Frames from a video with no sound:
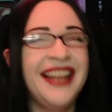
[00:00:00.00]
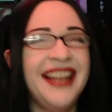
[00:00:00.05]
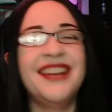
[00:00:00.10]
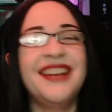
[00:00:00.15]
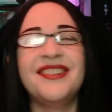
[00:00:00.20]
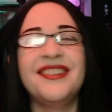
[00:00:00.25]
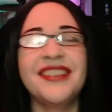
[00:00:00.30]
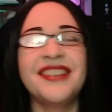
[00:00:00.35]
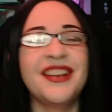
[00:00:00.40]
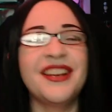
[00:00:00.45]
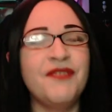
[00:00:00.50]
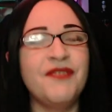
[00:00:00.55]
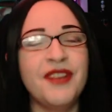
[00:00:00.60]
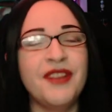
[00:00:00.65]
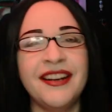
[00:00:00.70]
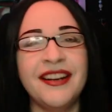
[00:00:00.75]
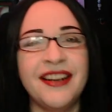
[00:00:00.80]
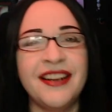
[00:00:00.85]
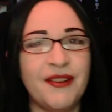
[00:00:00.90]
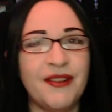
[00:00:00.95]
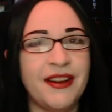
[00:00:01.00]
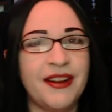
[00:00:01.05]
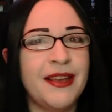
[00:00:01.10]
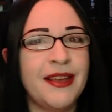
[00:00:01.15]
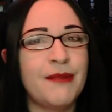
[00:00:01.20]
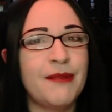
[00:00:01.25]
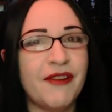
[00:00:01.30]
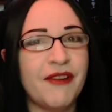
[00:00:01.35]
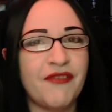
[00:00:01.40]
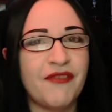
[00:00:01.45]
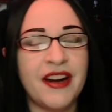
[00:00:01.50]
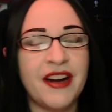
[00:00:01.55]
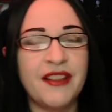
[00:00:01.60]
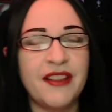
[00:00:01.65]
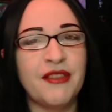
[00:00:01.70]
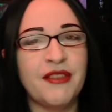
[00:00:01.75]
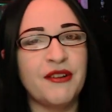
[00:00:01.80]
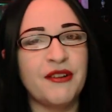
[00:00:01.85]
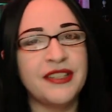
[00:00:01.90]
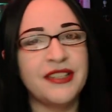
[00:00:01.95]
Now, it's like, if you didn't know anything about Friday
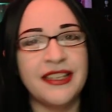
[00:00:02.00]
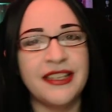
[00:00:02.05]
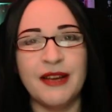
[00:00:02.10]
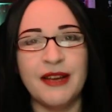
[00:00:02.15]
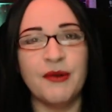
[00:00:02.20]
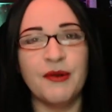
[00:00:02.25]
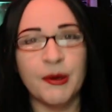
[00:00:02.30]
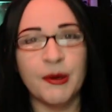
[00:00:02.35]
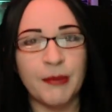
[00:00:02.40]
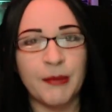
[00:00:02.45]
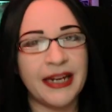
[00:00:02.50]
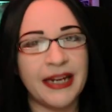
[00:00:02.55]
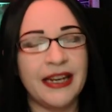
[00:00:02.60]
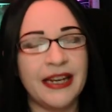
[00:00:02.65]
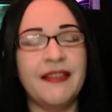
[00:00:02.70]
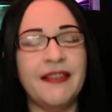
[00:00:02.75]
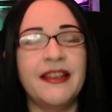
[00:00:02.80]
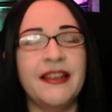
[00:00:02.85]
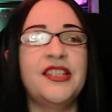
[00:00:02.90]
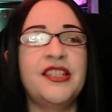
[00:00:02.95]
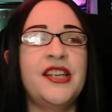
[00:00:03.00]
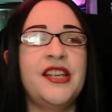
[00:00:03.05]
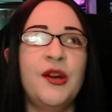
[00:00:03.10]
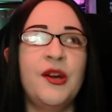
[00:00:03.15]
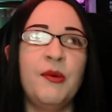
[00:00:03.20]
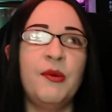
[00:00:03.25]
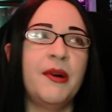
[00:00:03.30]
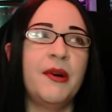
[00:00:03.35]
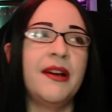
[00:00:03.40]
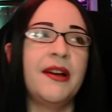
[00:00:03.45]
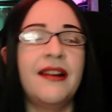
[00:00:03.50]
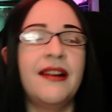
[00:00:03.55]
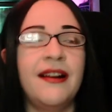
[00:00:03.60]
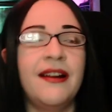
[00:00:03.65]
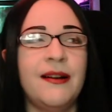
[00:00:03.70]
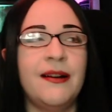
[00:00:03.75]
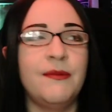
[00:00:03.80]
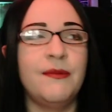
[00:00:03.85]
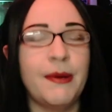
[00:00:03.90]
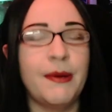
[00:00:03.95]
the 13th, that wouldn't mean anything to you, but,
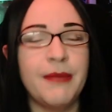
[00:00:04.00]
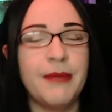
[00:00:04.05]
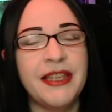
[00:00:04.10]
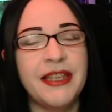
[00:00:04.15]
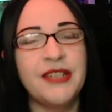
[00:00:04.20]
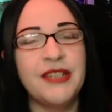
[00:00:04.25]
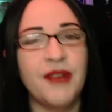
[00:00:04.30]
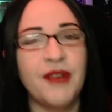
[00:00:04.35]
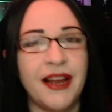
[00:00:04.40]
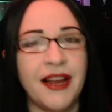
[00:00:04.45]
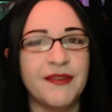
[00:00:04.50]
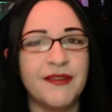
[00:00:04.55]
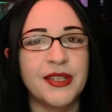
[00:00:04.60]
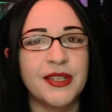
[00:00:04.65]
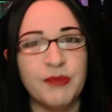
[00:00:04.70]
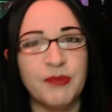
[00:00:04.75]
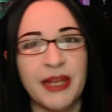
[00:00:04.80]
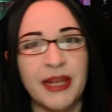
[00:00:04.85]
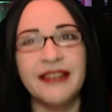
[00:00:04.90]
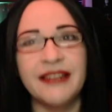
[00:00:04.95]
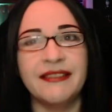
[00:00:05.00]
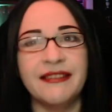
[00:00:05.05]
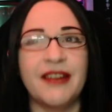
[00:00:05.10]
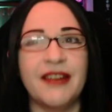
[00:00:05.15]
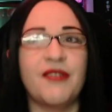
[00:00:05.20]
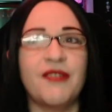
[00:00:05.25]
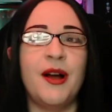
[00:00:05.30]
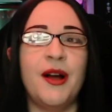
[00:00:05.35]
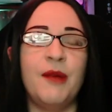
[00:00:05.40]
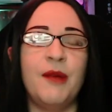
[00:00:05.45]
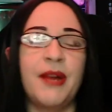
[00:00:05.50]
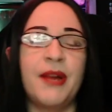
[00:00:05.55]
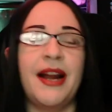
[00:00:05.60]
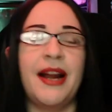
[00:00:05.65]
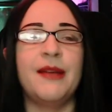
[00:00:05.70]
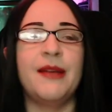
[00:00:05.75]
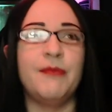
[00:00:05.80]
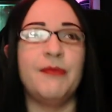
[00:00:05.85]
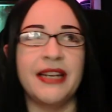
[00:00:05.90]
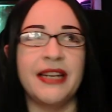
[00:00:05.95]
I mean, they do kind of explain it later on, but
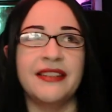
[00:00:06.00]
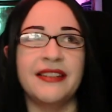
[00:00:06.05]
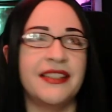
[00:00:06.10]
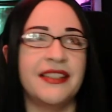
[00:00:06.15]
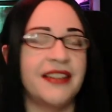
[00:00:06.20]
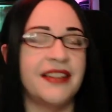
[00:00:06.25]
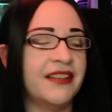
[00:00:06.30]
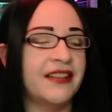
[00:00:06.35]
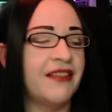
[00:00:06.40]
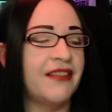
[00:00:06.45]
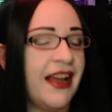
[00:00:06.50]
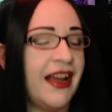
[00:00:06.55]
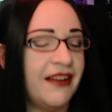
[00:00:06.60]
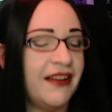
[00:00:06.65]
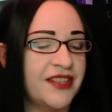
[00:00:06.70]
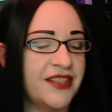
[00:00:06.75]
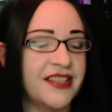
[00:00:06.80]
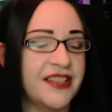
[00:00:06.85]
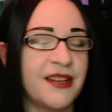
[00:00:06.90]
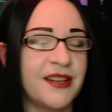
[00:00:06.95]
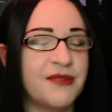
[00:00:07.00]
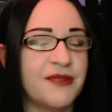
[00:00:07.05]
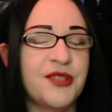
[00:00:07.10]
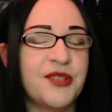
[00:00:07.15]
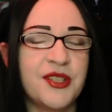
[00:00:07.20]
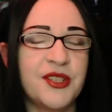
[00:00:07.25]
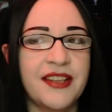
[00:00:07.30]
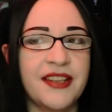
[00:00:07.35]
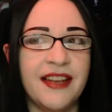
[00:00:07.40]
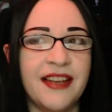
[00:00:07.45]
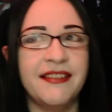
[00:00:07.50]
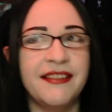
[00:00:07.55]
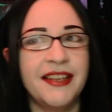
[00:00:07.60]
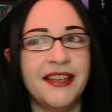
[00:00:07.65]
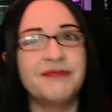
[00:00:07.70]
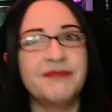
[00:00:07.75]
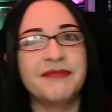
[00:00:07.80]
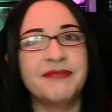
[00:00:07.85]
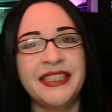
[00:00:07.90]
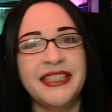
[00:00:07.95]
I immediately, like, laughed, because I was just kind of
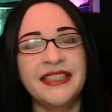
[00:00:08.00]
like,